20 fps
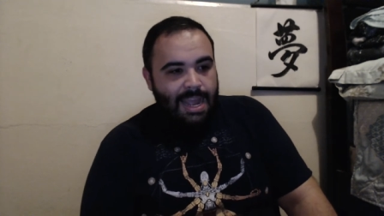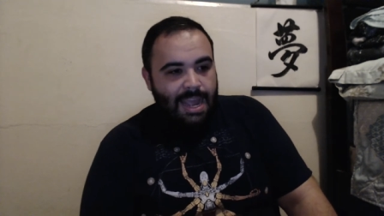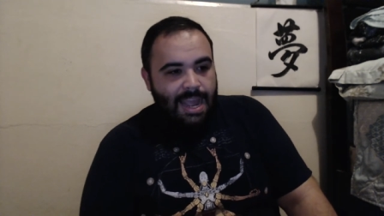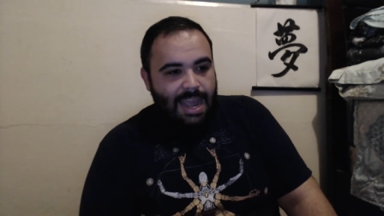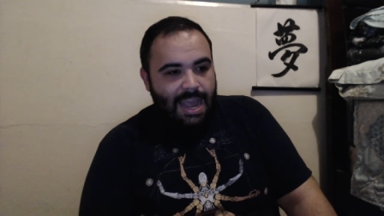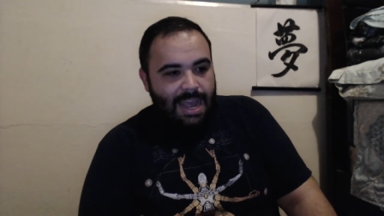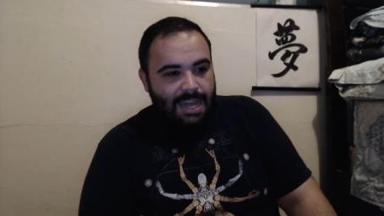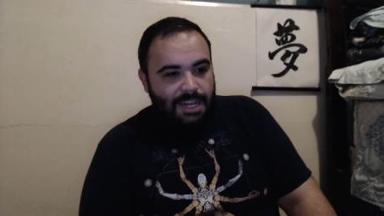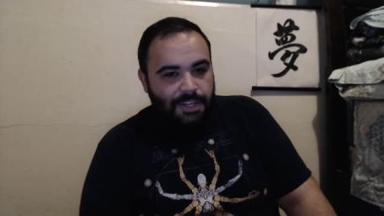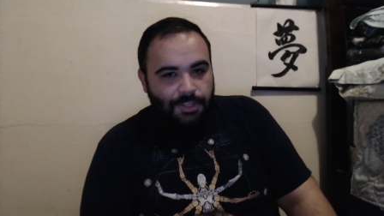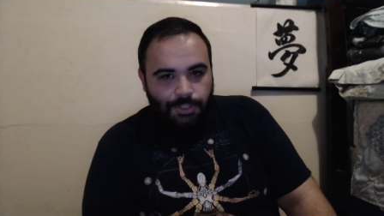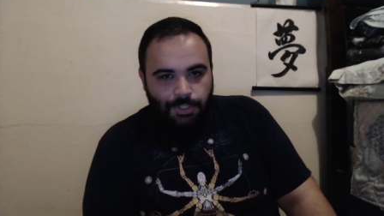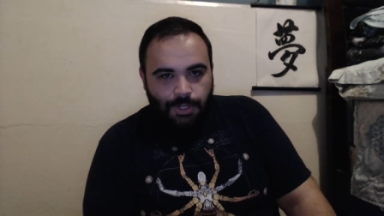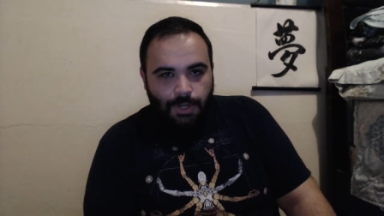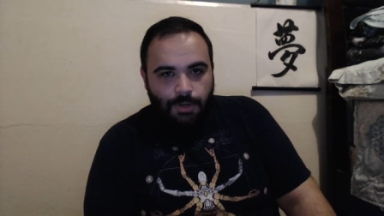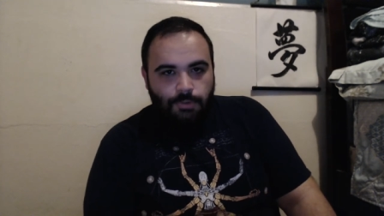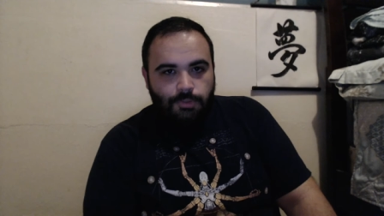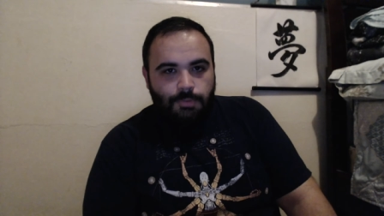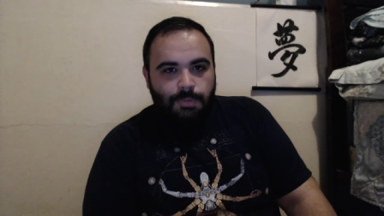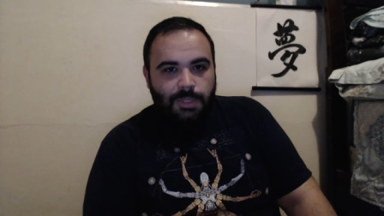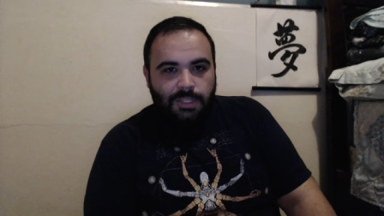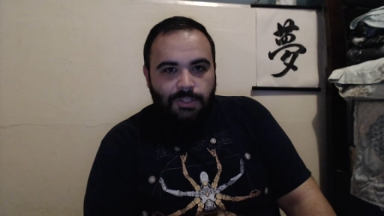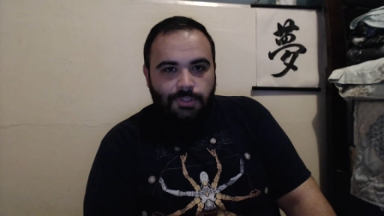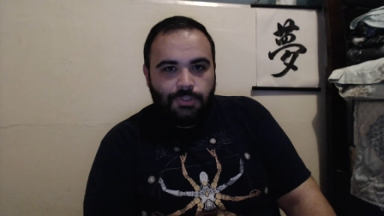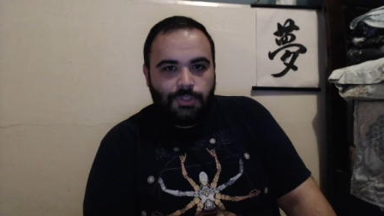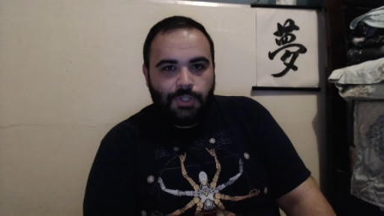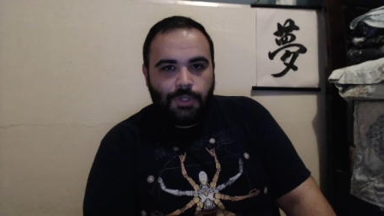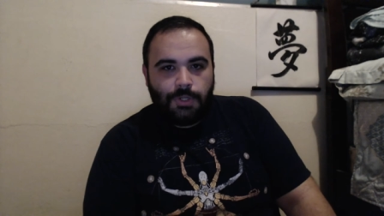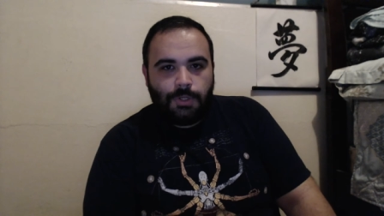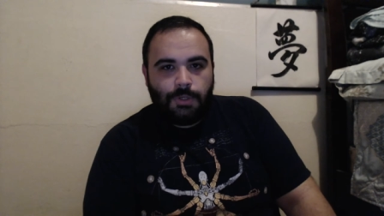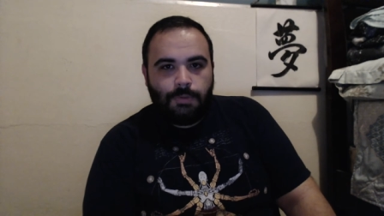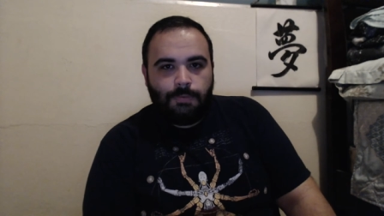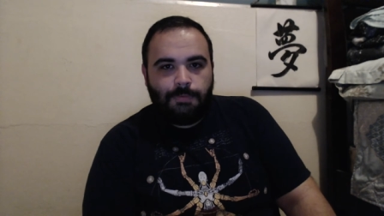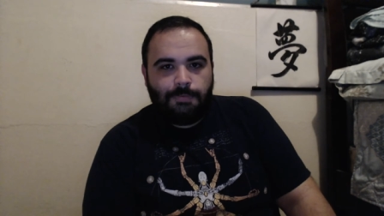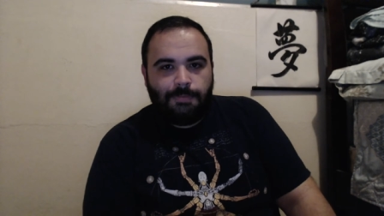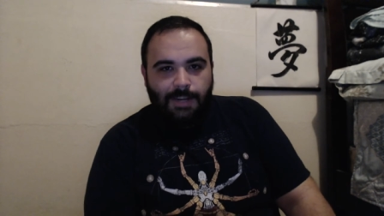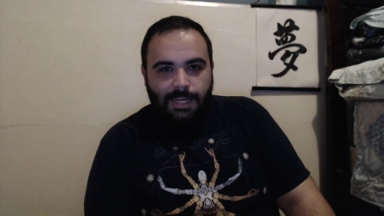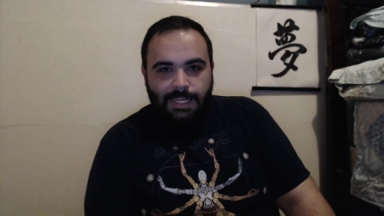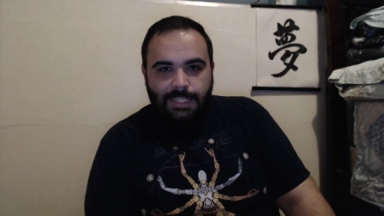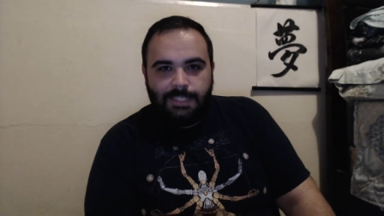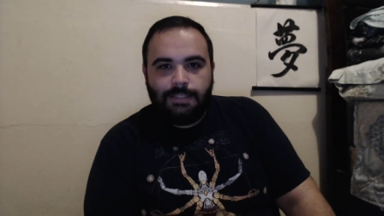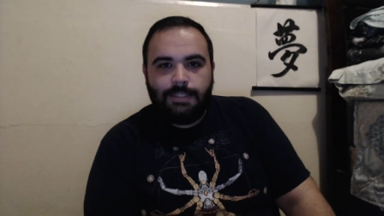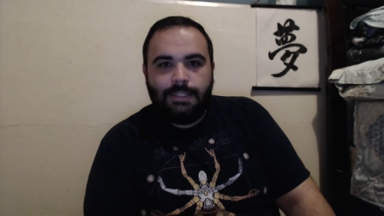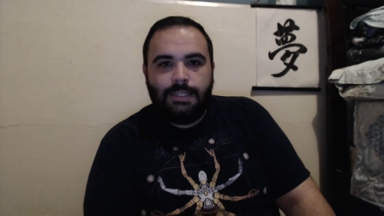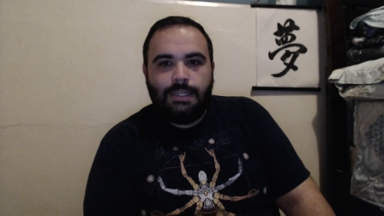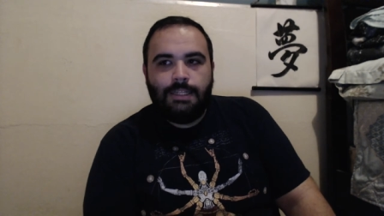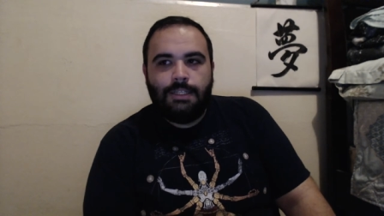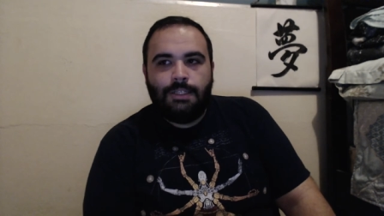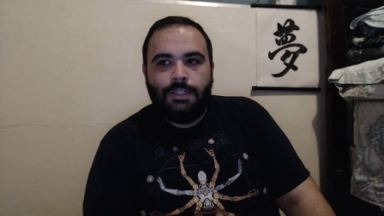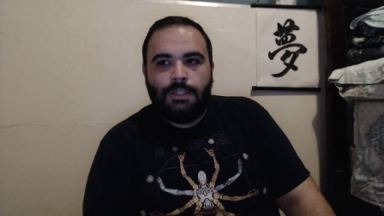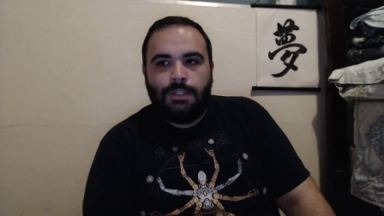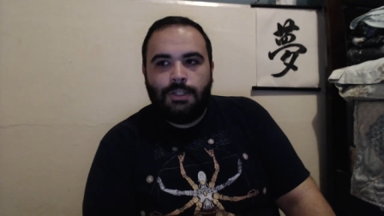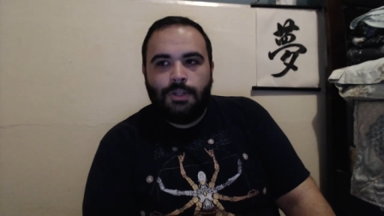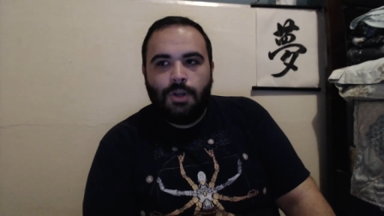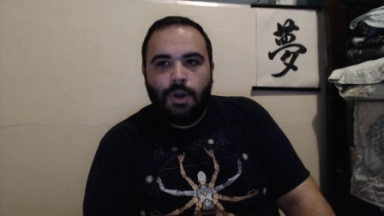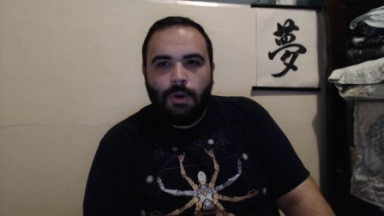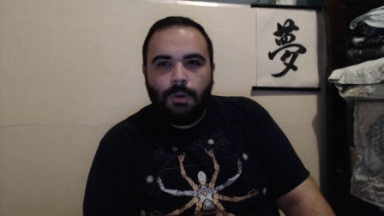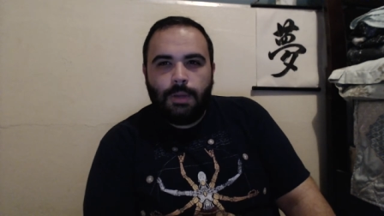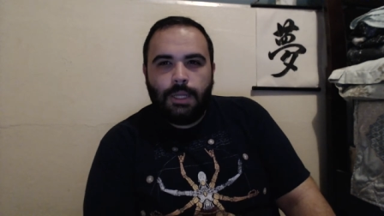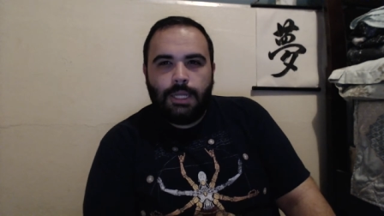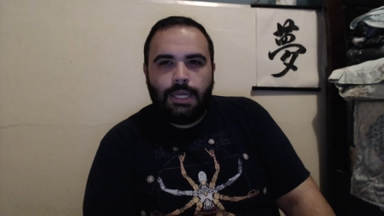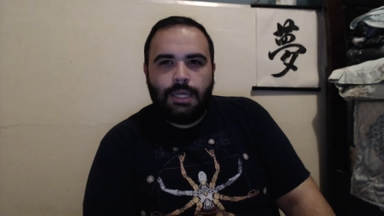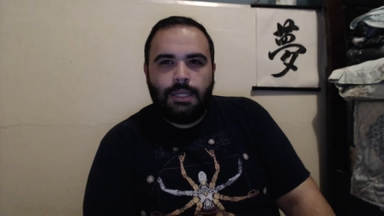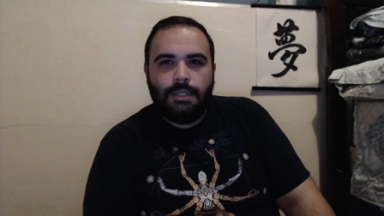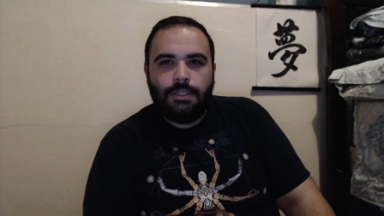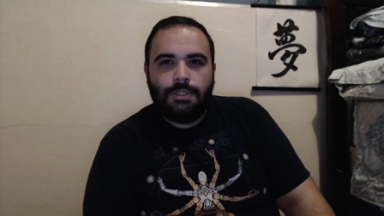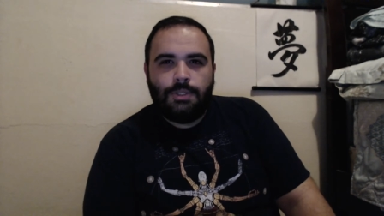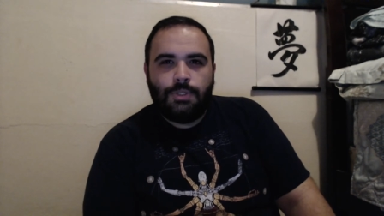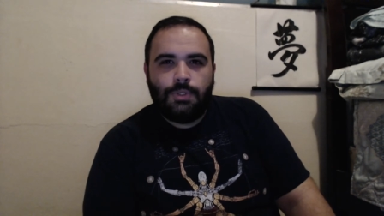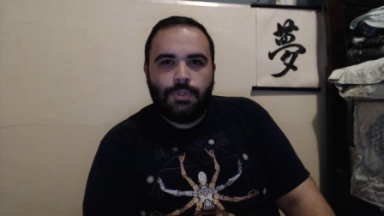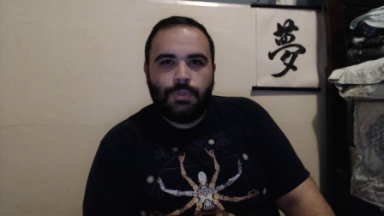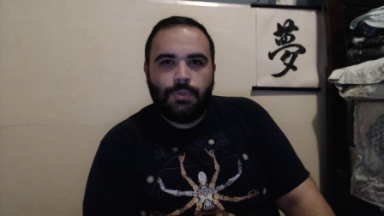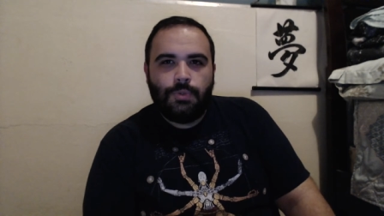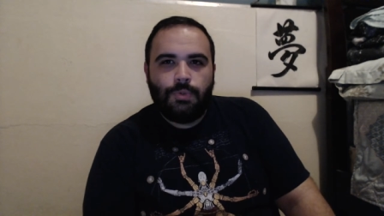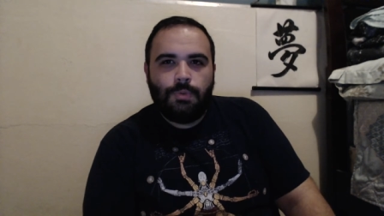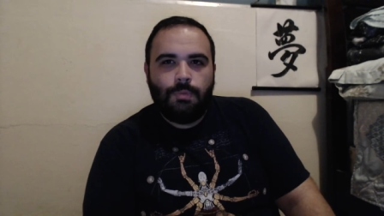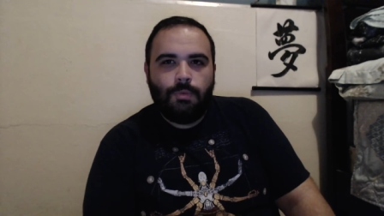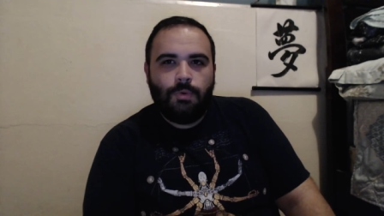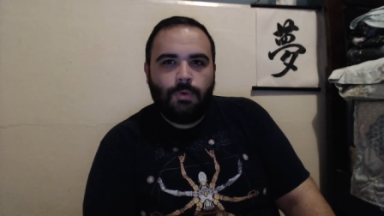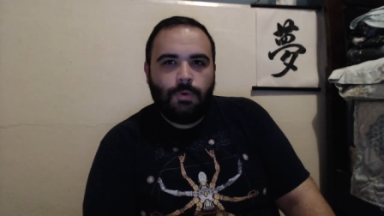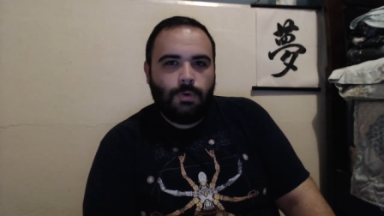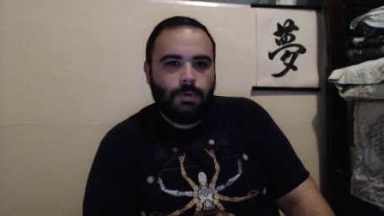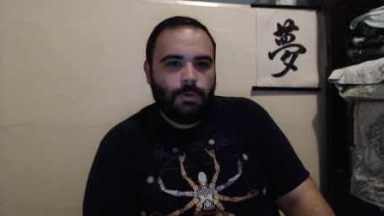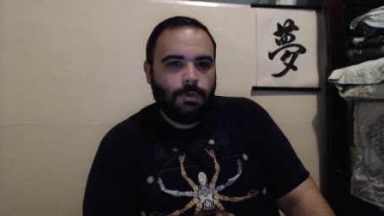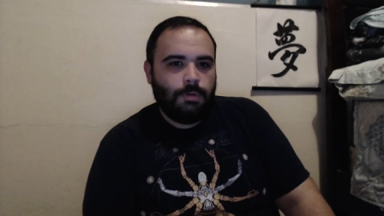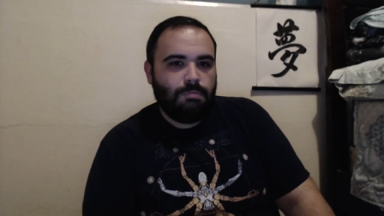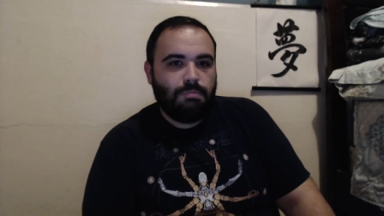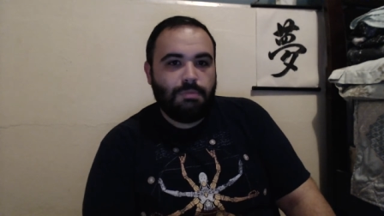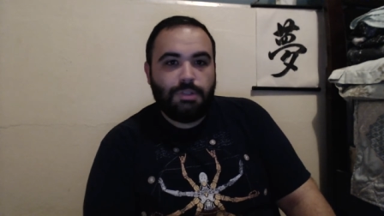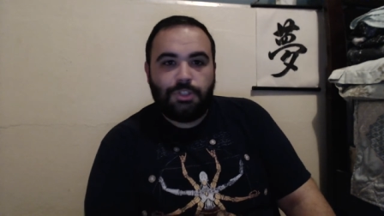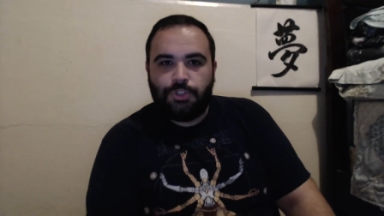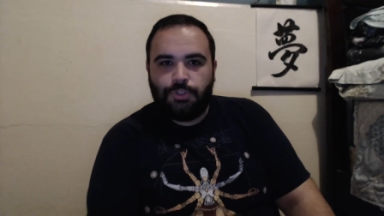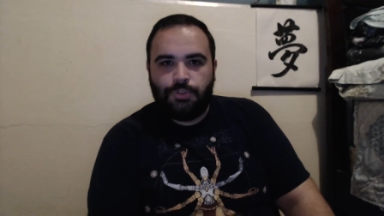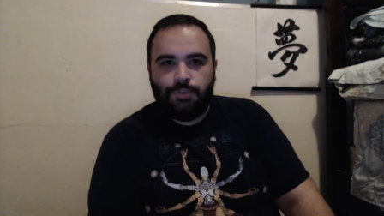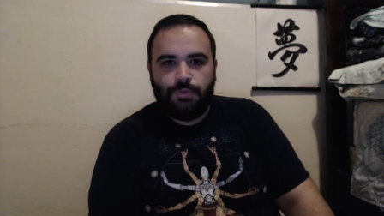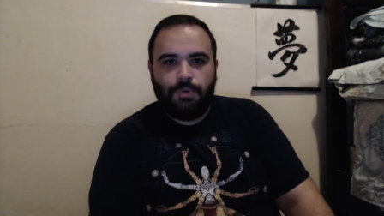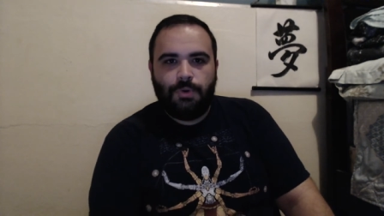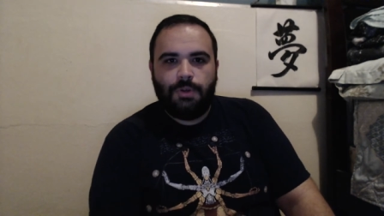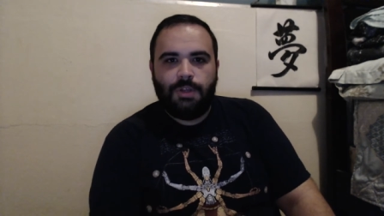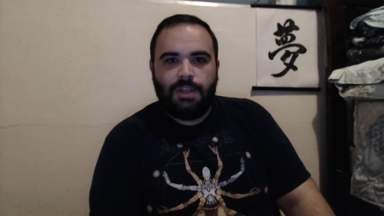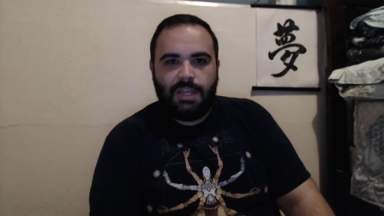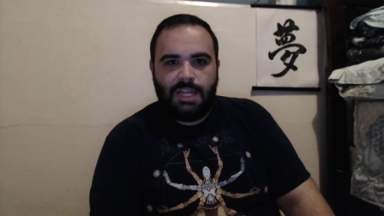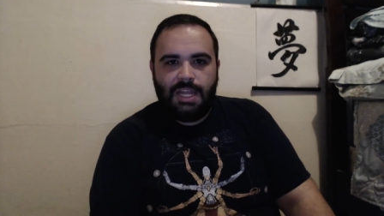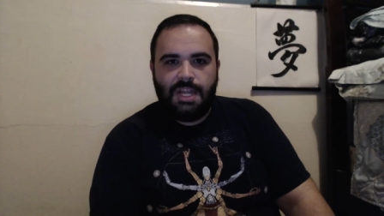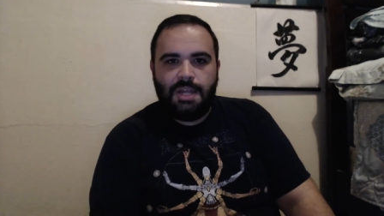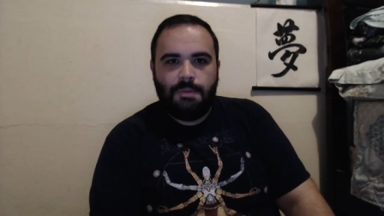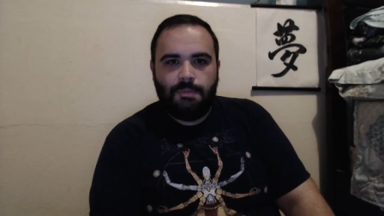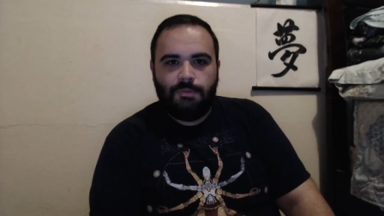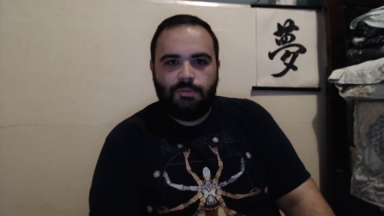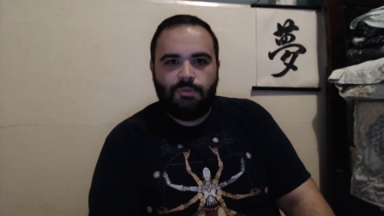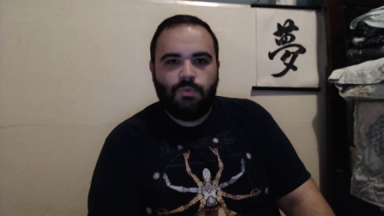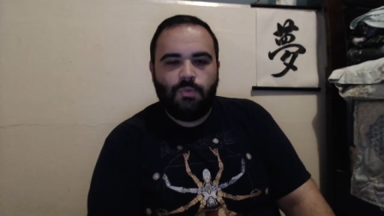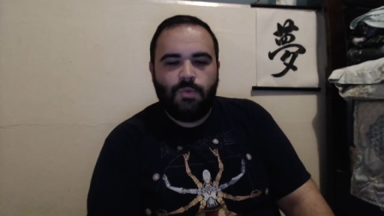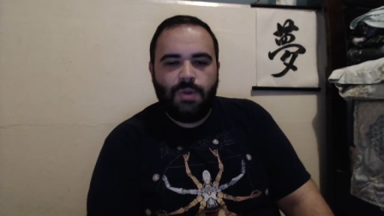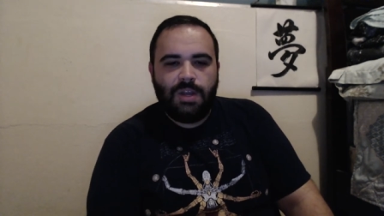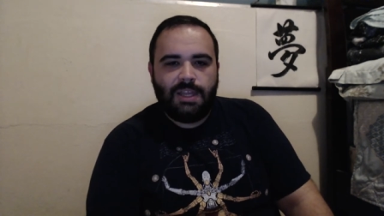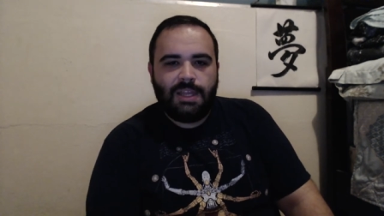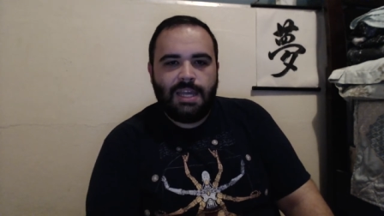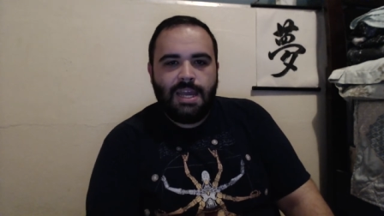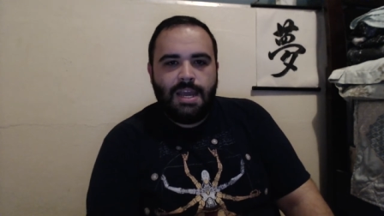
and it shows because you're finally going into more mature themes with